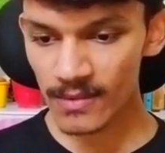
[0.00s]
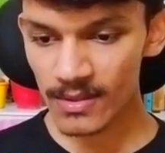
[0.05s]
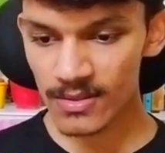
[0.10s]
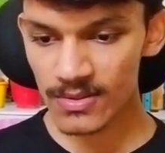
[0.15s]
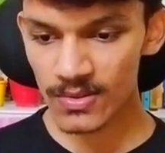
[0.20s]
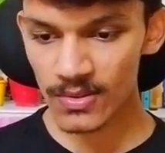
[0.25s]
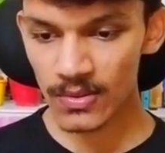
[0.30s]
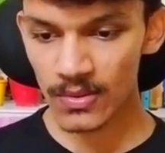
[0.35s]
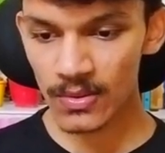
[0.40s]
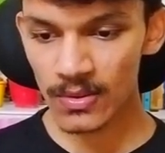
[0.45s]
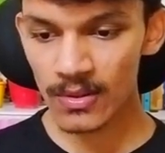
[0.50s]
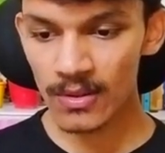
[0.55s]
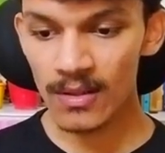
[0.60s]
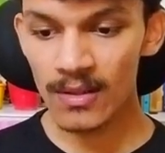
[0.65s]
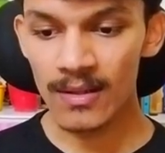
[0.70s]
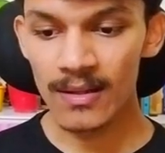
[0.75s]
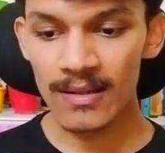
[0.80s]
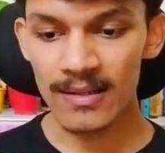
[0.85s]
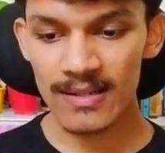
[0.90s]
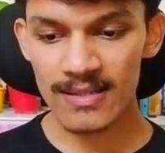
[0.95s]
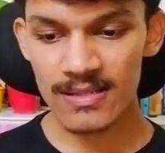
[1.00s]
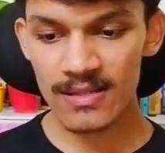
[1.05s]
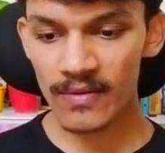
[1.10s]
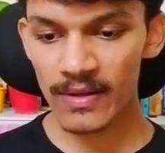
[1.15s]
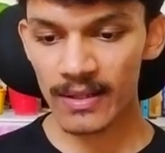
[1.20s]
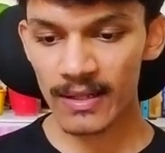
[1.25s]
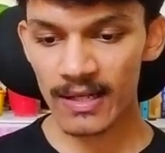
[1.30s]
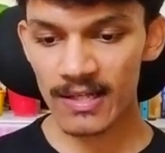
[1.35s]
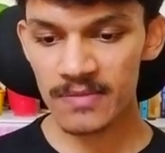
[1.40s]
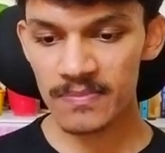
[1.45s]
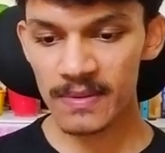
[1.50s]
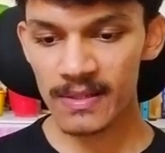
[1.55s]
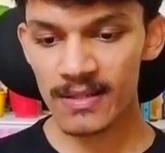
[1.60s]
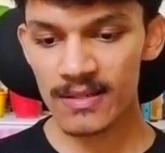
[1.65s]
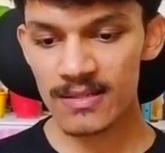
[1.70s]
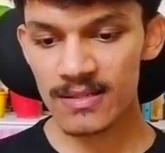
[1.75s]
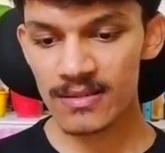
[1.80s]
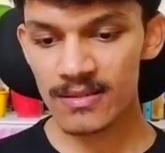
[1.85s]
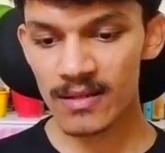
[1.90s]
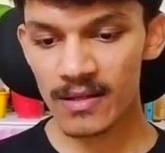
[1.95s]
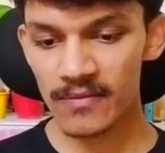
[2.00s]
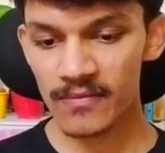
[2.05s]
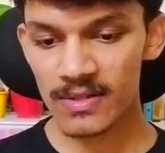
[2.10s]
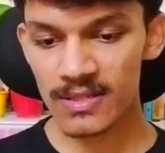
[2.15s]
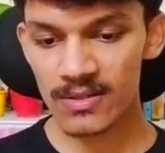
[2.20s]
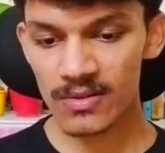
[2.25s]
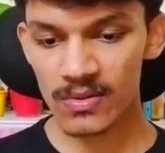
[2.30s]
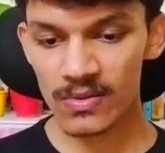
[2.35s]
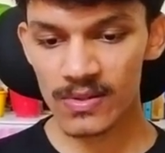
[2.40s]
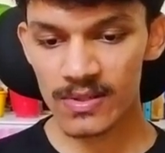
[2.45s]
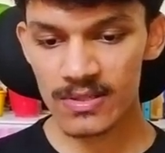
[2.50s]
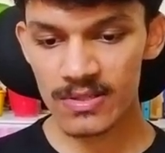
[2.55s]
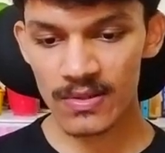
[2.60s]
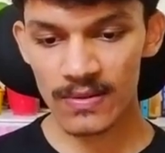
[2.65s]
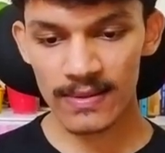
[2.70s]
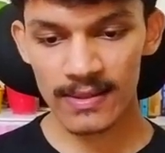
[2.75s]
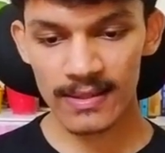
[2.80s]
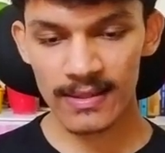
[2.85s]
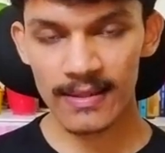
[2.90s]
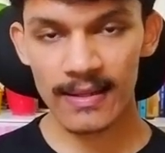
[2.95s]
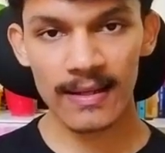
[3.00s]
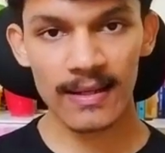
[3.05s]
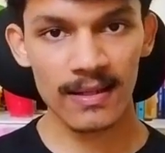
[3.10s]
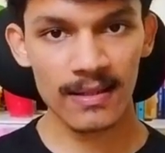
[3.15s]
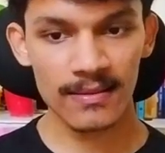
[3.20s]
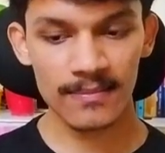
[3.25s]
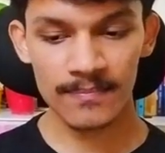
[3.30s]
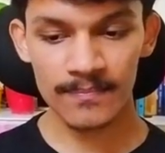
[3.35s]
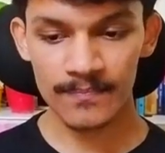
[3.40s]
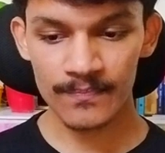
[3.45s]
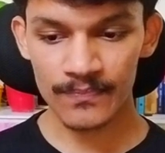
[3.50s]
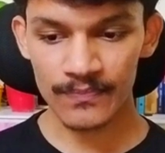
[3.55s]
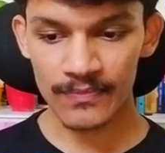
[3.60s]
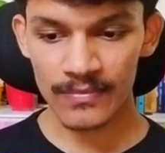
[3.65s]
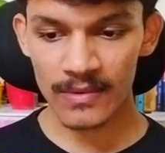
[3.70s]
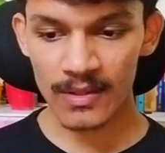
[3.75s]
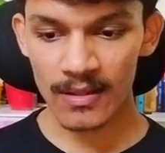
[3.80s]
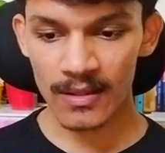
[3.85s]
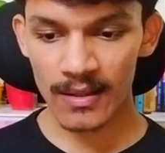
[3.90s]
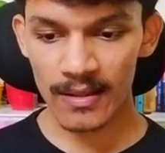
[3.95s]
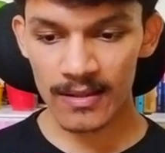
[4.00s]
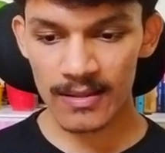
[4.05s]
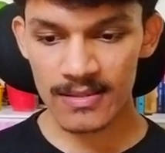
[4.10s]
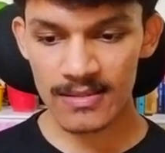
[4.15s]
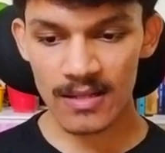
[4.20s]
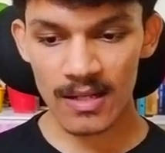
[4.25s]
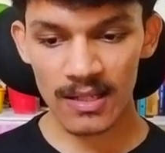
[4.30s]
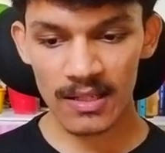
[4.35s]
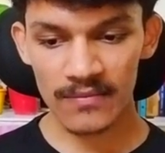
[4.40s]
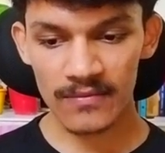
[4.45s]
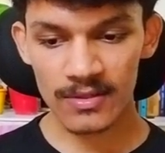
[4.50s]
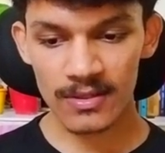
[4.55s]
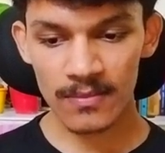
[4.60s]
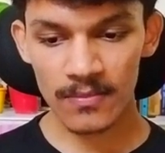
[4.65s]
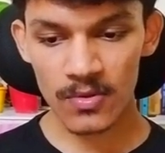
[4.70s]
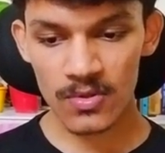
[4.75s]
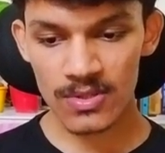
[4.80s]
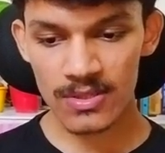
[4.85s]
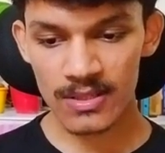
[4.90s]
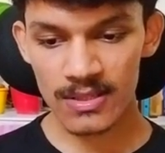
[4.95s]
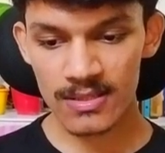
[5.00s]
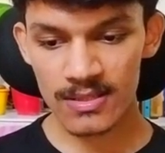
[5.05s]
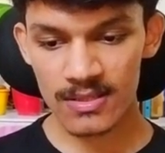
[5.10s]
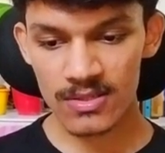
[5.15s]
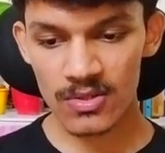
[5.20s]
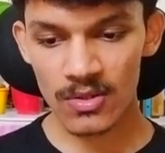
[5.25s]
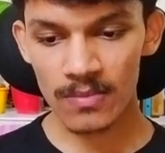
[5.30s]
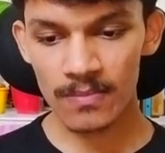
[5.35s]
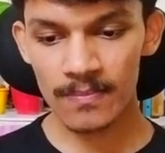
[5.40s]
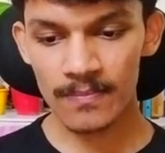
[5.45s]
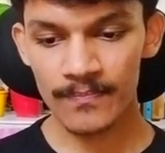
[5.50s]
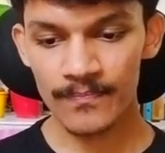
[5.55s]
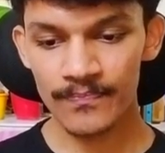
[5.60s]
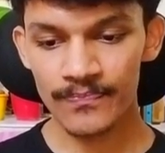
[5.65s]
So this is the work experience in the reverse chronological order again, and starting with the most recent job.